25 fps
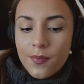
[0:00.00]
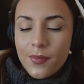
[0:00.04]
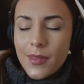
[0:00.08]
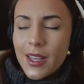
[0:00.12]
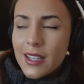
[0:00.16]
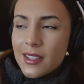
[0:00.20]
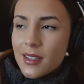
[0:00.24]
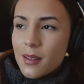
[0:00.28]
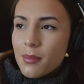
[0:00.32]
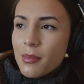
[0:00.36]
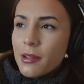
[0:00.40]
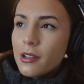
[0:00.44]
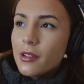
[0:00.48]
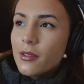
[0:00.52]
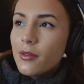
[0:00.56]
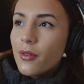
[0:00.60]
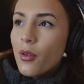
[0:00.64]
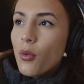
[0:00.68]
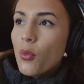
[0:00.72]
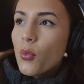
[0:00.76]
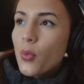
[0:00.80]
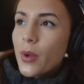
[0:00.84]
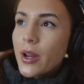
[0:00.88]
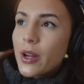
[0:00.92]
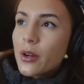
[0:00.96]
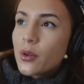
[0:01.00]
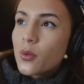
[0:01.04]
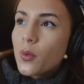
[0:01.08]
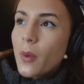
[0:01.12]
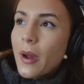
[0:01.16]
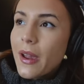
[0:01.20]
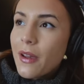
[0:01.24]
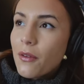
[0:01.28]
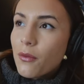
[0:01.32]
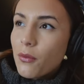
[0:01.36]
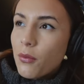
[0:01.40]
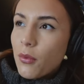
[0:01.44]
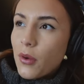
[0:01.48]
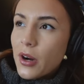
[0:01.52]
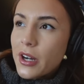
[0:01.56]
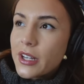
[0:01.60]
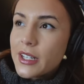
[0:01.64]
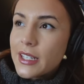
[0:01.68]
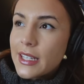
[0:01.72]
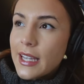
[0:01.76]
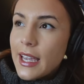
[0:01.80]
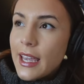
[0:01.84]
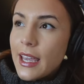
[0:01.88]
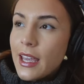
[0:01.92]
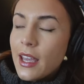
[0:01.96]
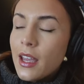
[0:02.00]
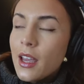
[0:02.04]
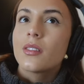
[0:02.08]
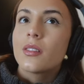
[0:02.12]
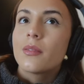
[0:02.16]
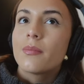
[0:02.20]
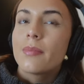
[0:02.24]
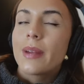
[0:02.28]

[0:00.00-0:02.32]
That's a bit of a weird way of wording it,